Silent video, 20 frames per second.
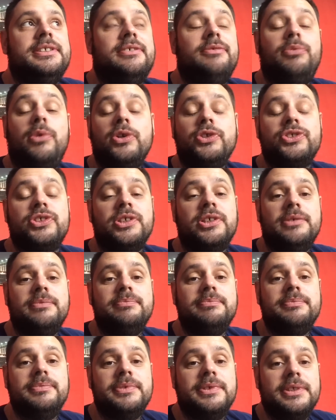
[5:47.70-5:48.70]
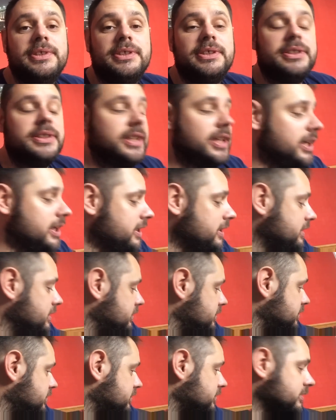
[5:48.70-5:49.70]
I've washed up.
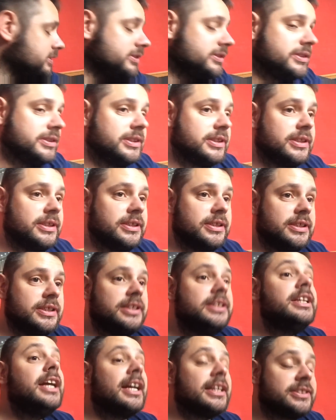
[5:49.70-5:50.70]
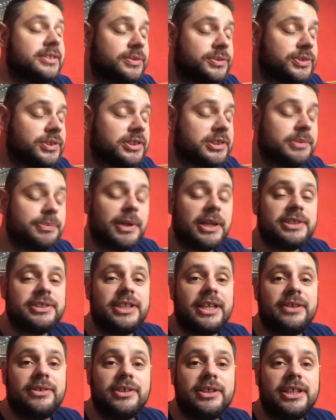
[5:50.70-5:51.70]
Um, Yes, I was just about to
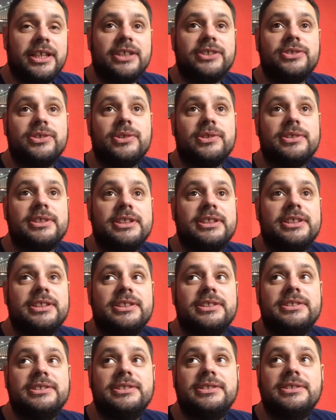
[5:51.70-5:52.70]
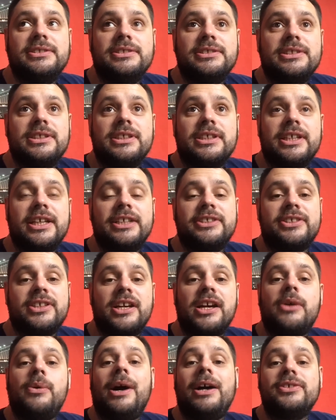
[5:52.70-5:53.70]
say I'm going to get sorted and kids
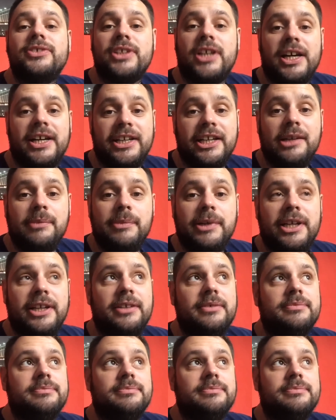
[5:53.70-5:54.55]
can go outside in a minute.